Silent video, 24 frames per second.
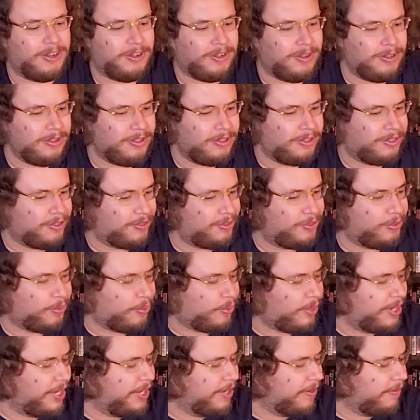All
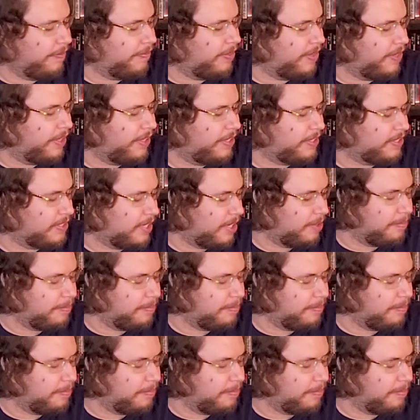three of these,